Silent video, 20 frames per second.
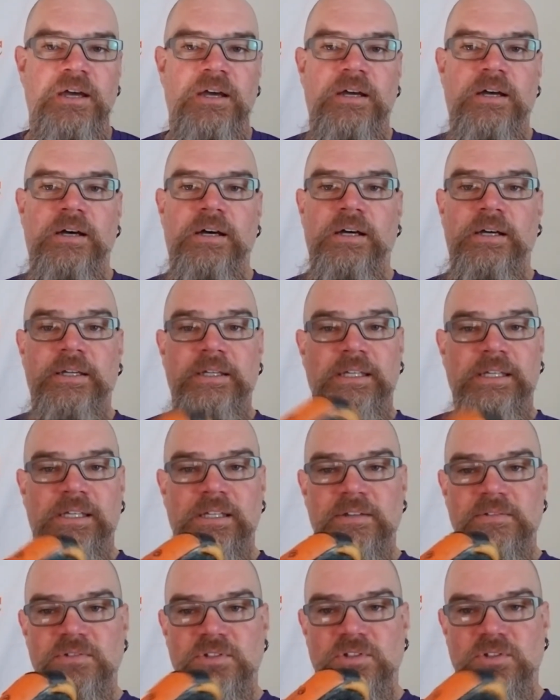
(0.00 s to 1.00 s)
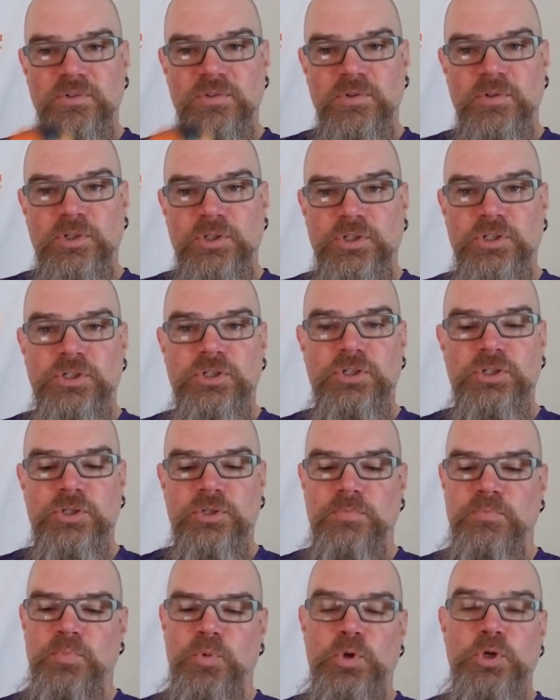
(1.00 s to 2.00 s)
it gives you a
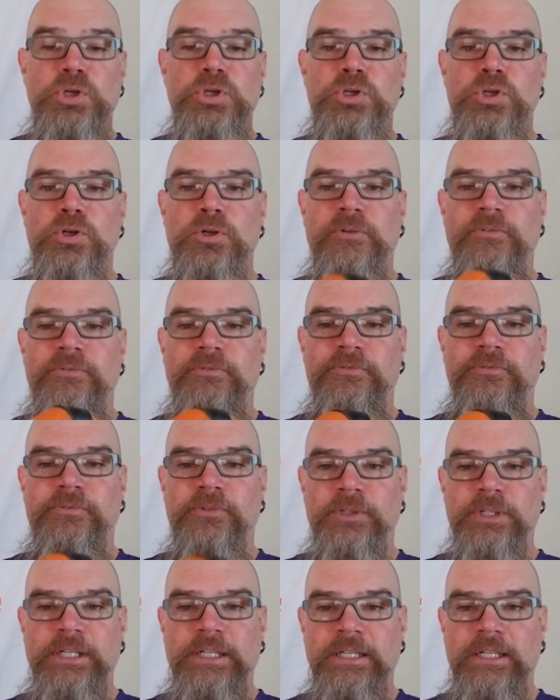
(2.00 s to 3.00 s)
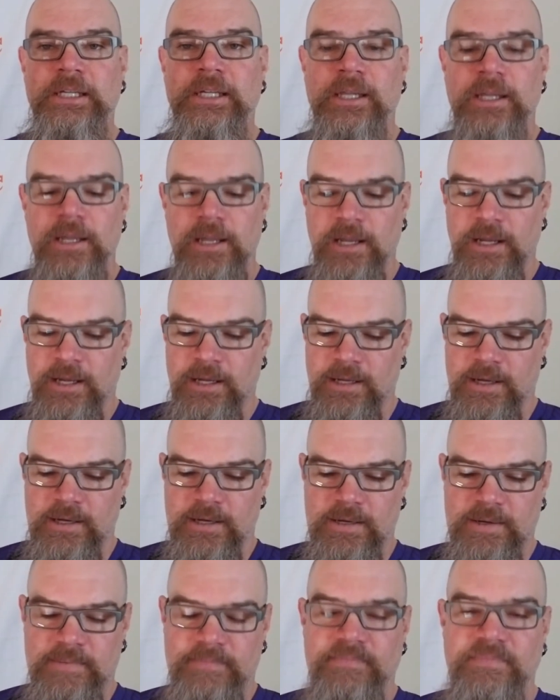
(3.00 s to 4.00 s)
more sure footing,
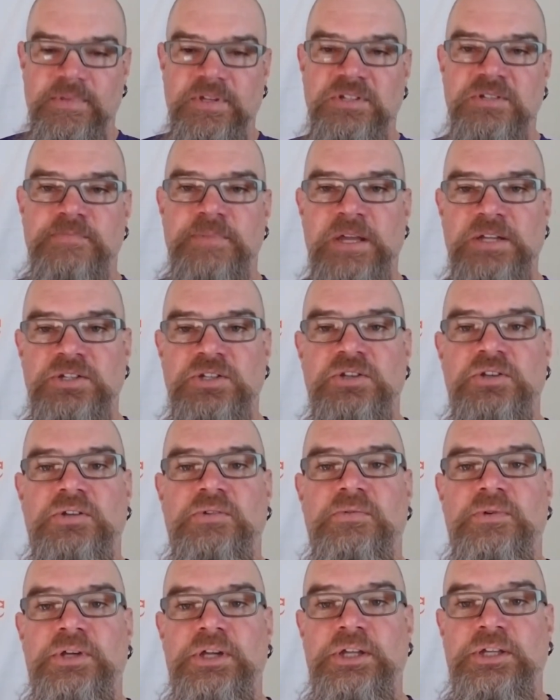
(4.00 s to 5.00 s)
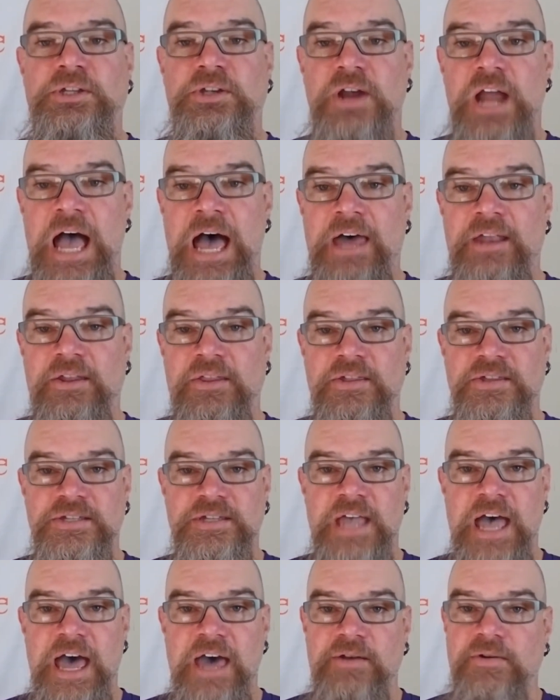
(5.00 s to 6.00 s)
especially when you're out of the
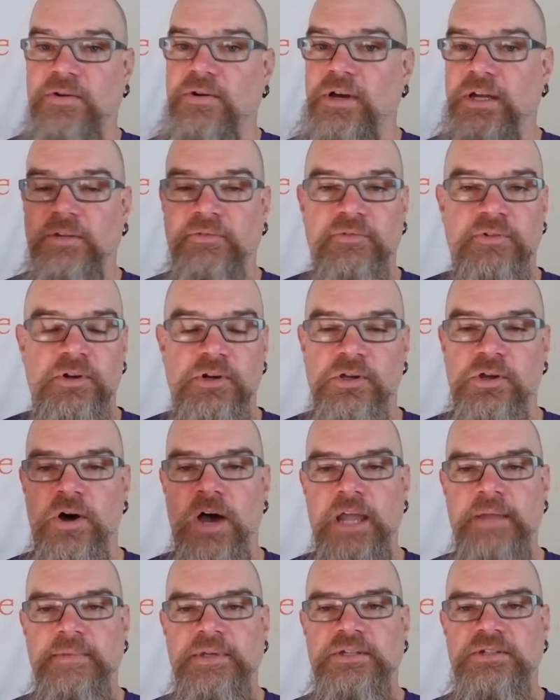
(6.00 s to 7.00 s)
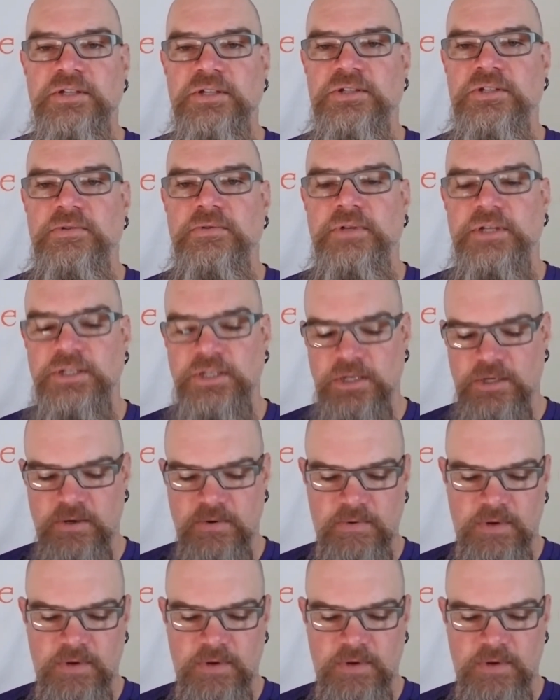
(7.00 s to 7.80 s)
saddle, like for a climbing situation or